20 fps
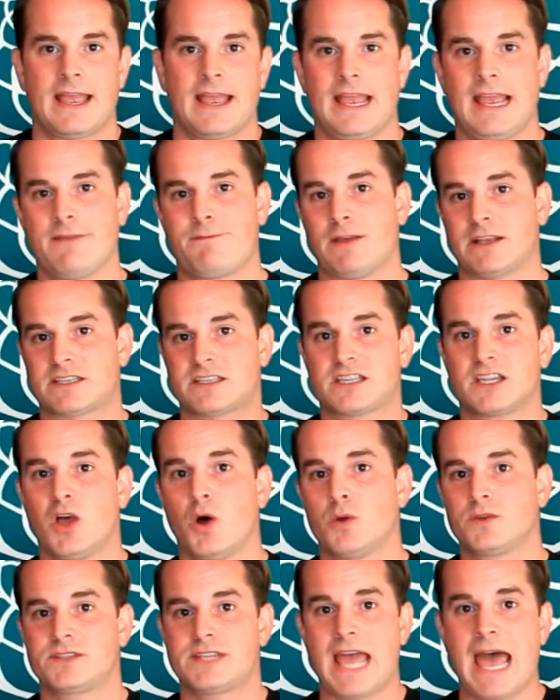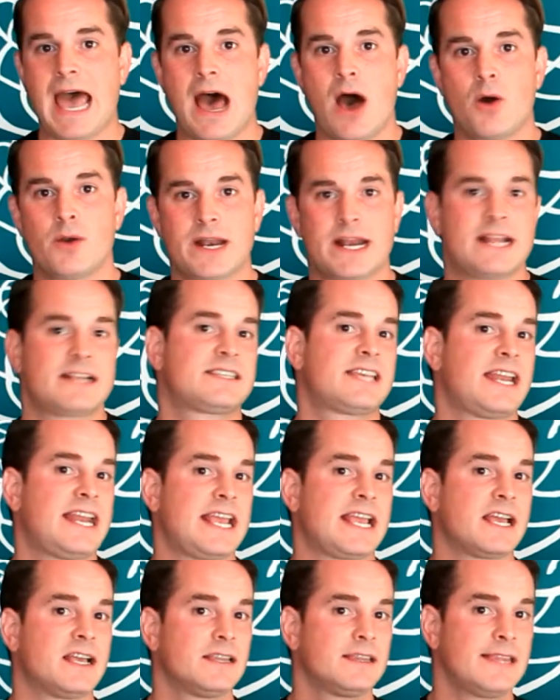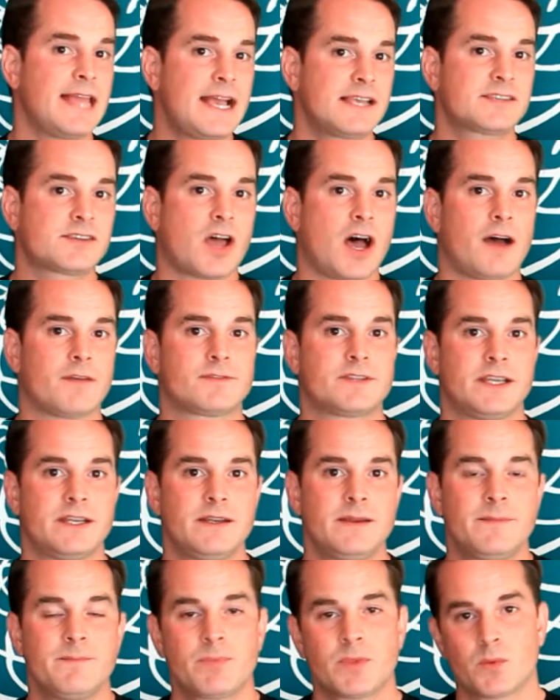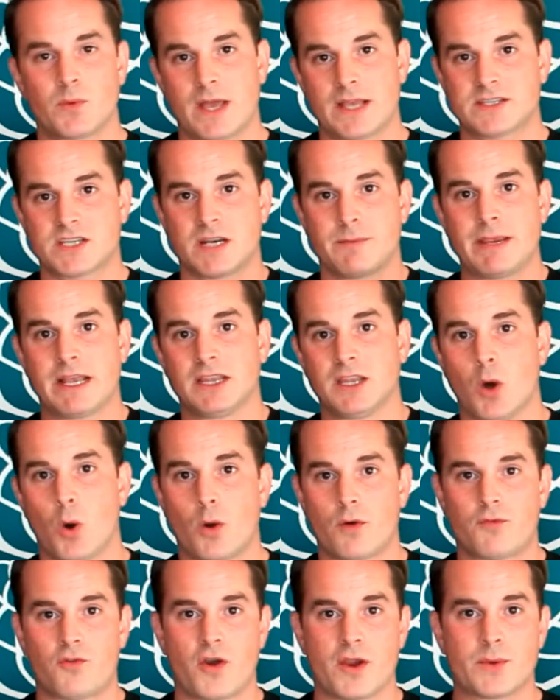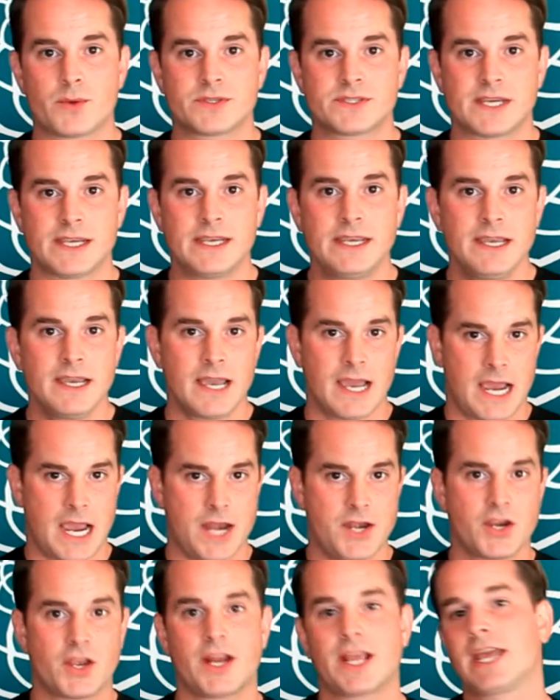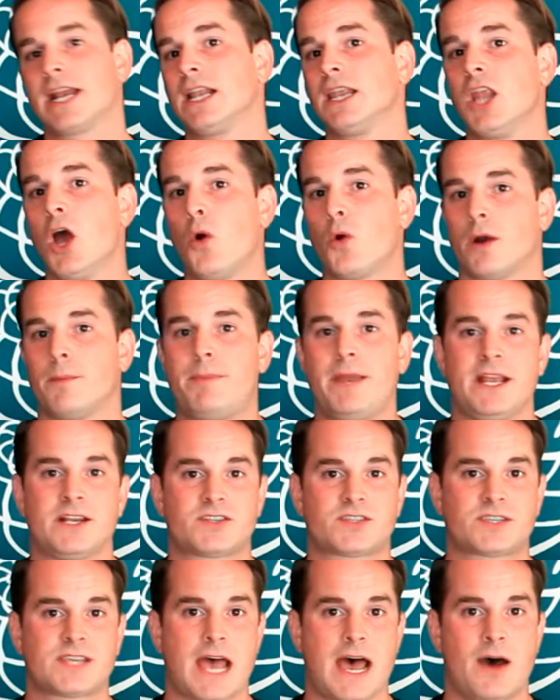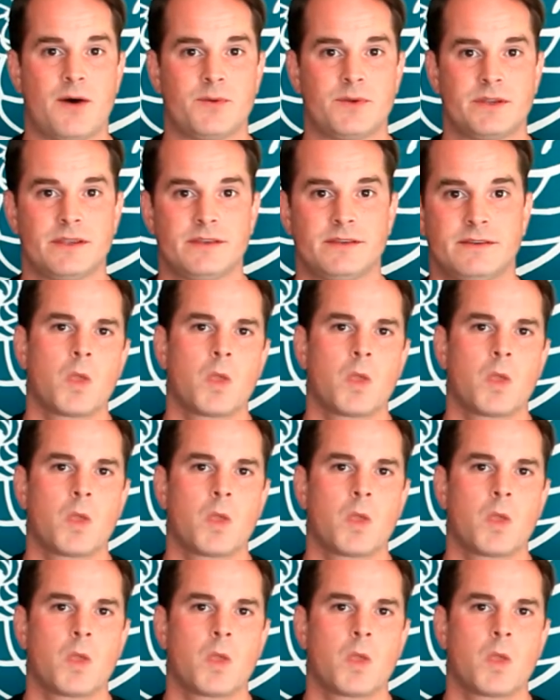If it slows down and it's hitting less often, well, that's going to be a lower frequency, and you're going to get a lower pitch sound.